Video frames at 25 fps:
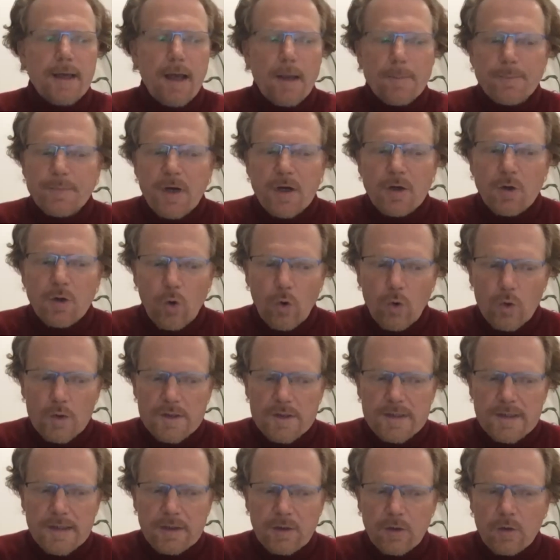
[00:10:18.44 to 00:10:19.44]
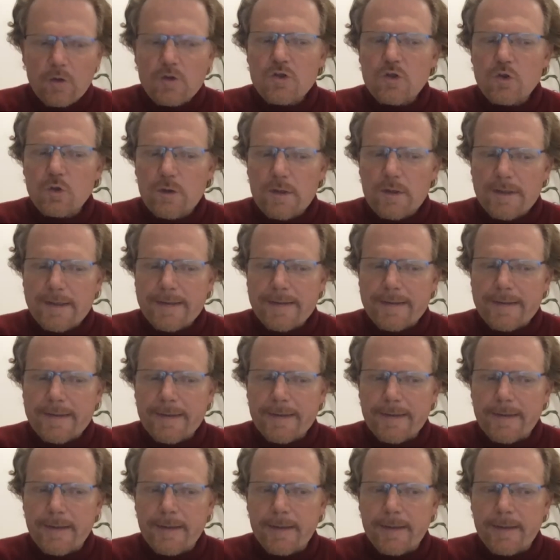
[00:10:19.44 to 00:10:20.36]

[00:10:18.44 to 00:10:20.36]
Capra course and also the